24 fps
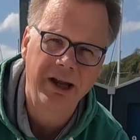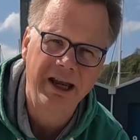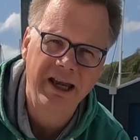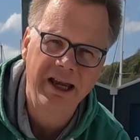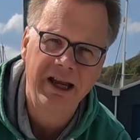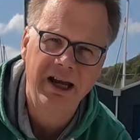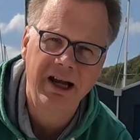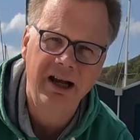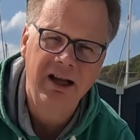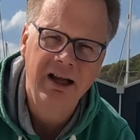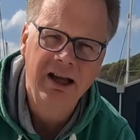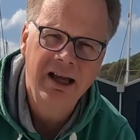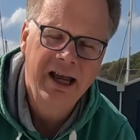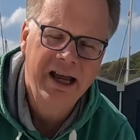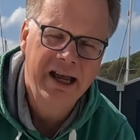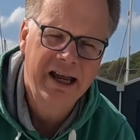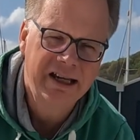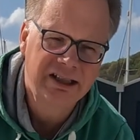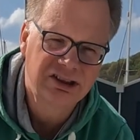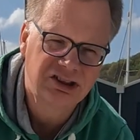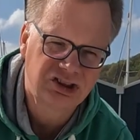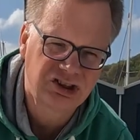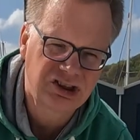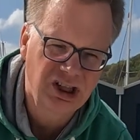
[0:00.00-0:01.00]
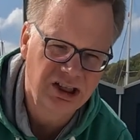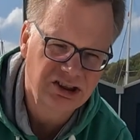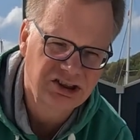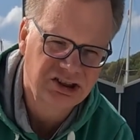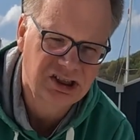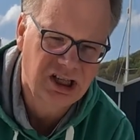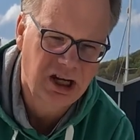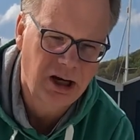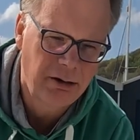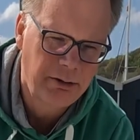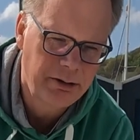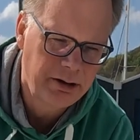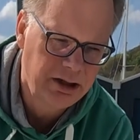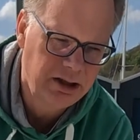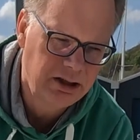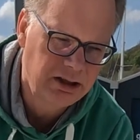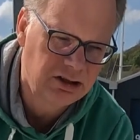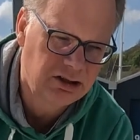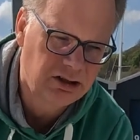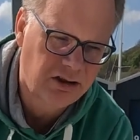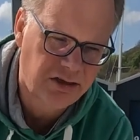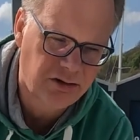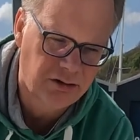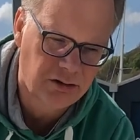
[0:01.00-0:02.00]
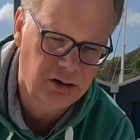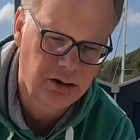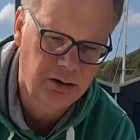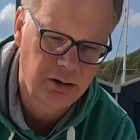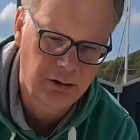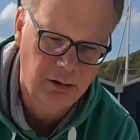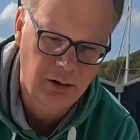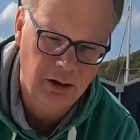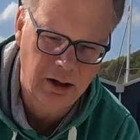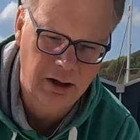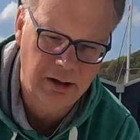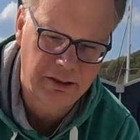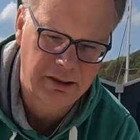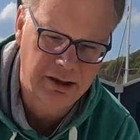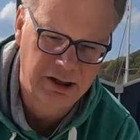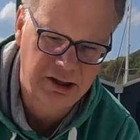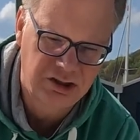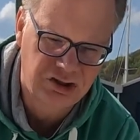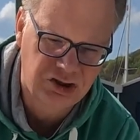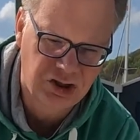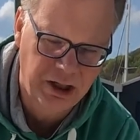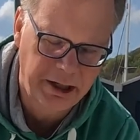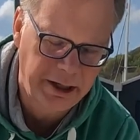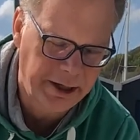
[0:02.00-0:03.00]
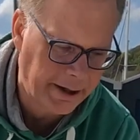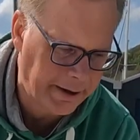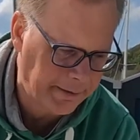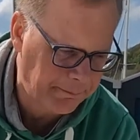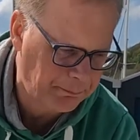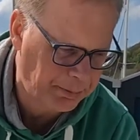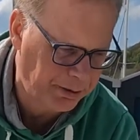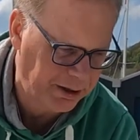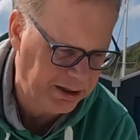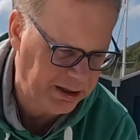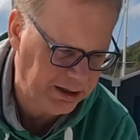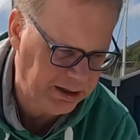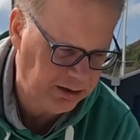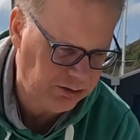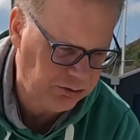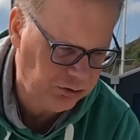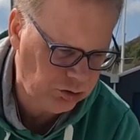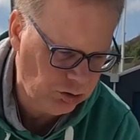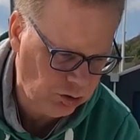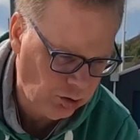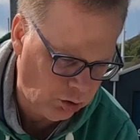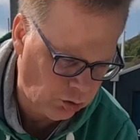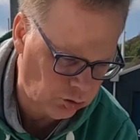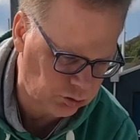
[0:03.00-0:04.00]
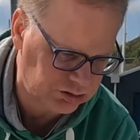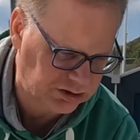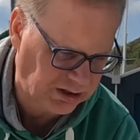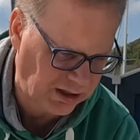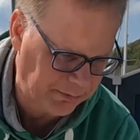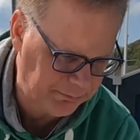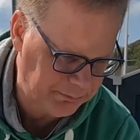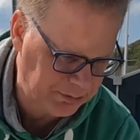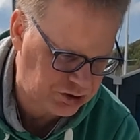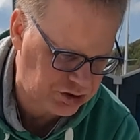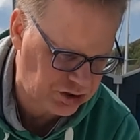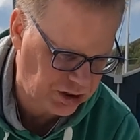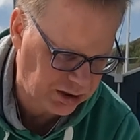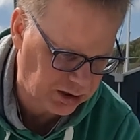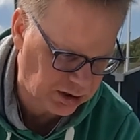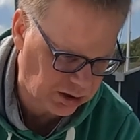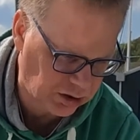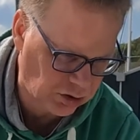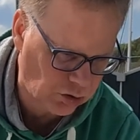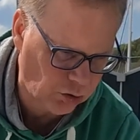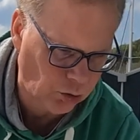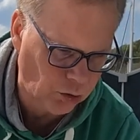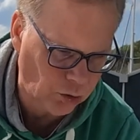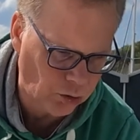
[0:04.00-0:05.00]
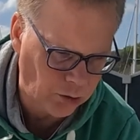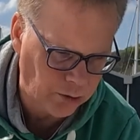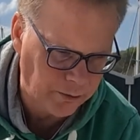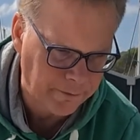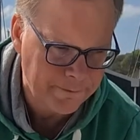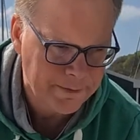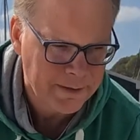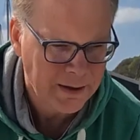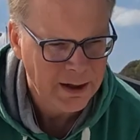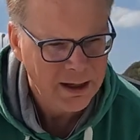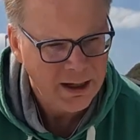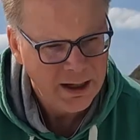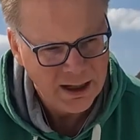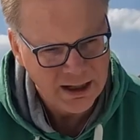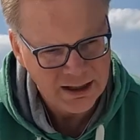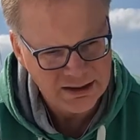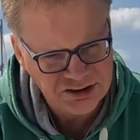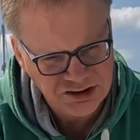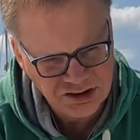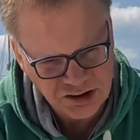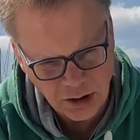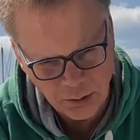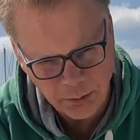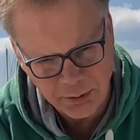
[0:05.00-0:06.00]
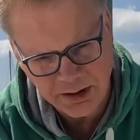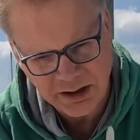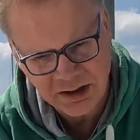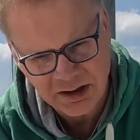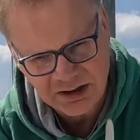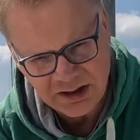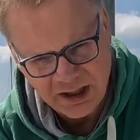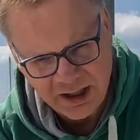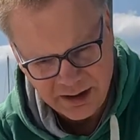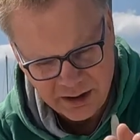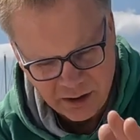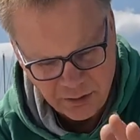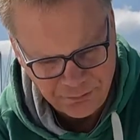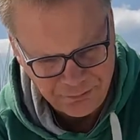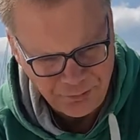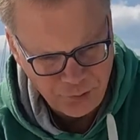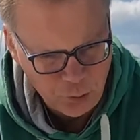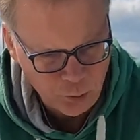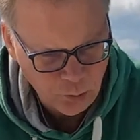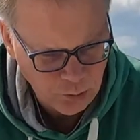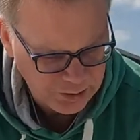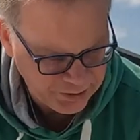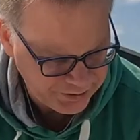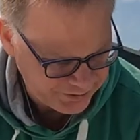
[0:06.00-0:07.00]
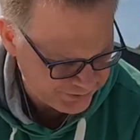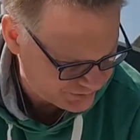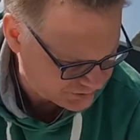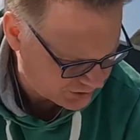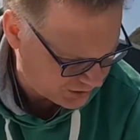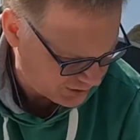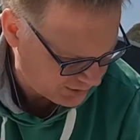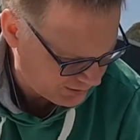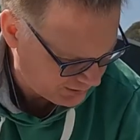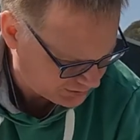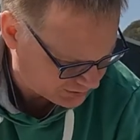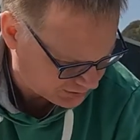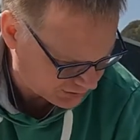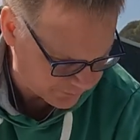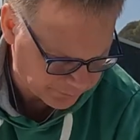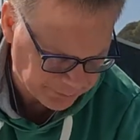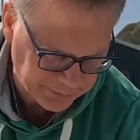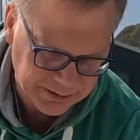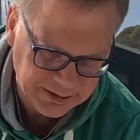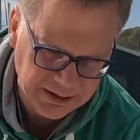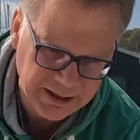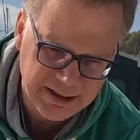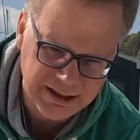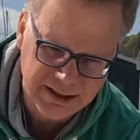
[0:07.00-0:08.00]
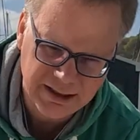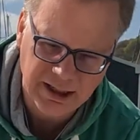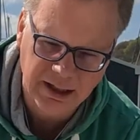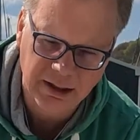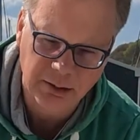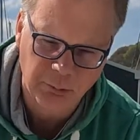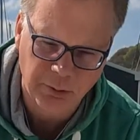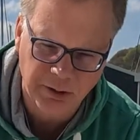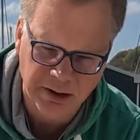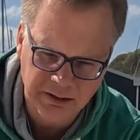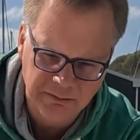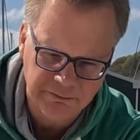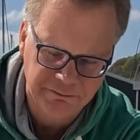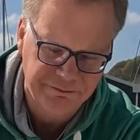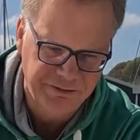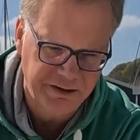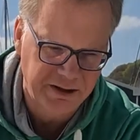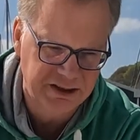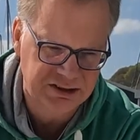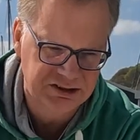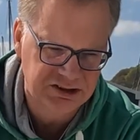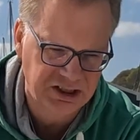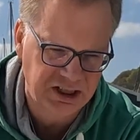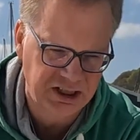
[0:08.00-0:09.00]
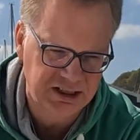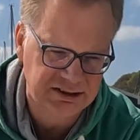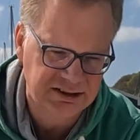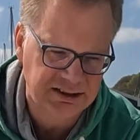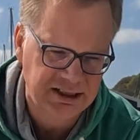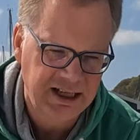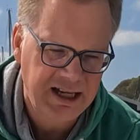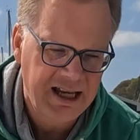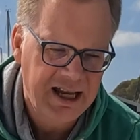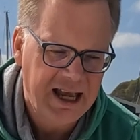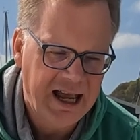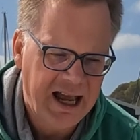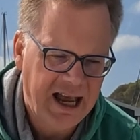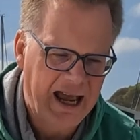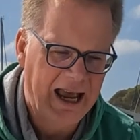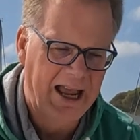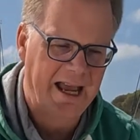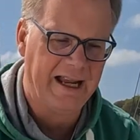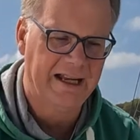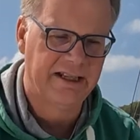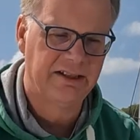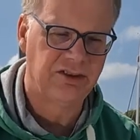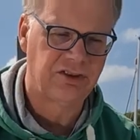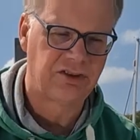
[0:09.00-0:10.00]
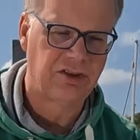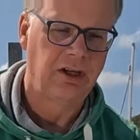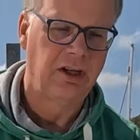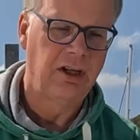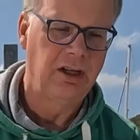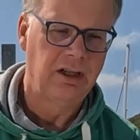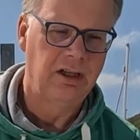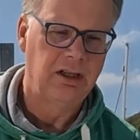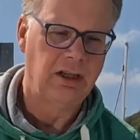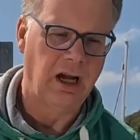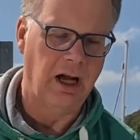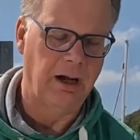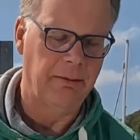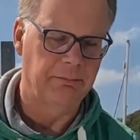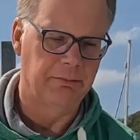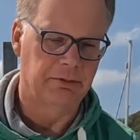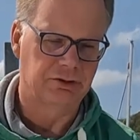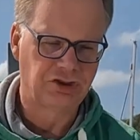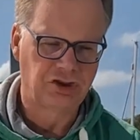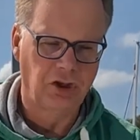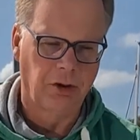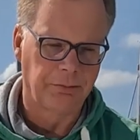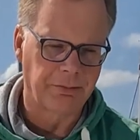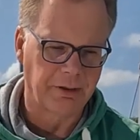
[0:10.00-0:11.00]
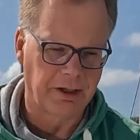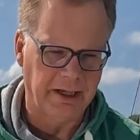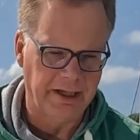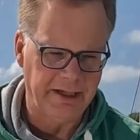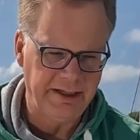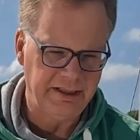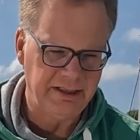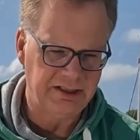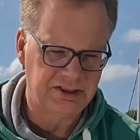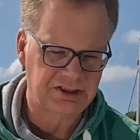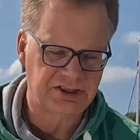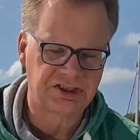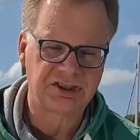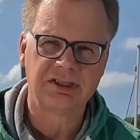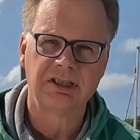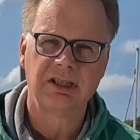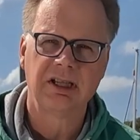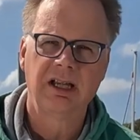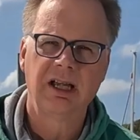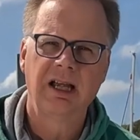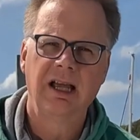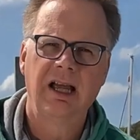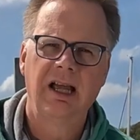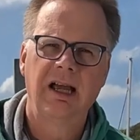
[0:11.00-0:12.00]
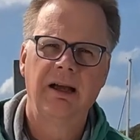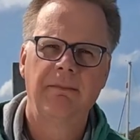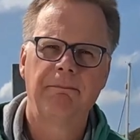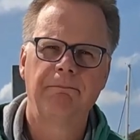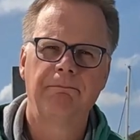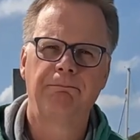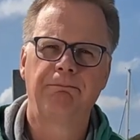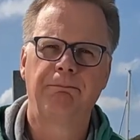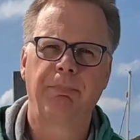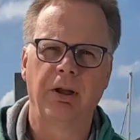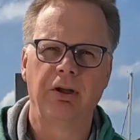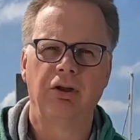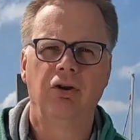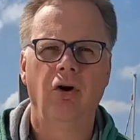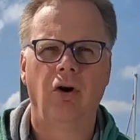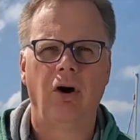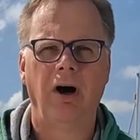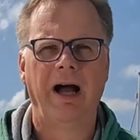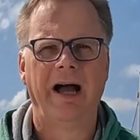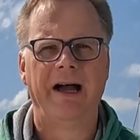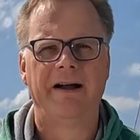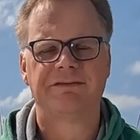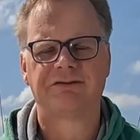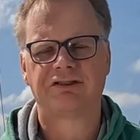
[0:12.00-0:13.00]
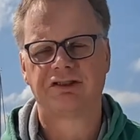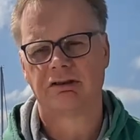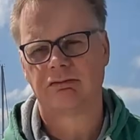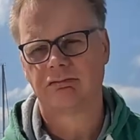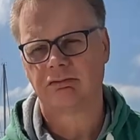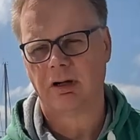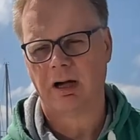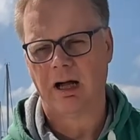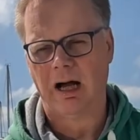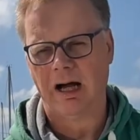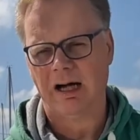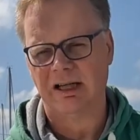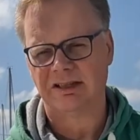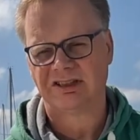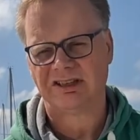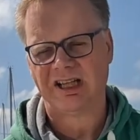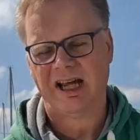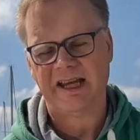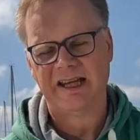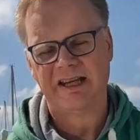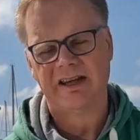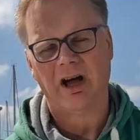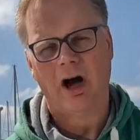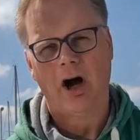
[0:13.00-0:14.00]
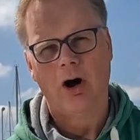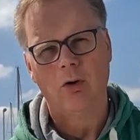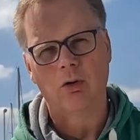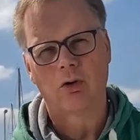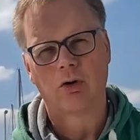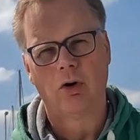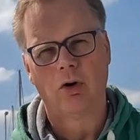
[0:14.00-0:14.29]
here, it's just going through the GRP, not damaging a core. And so we can take off all these things that have been leaking, we can fix it and stop the leaks, but not have to take the whole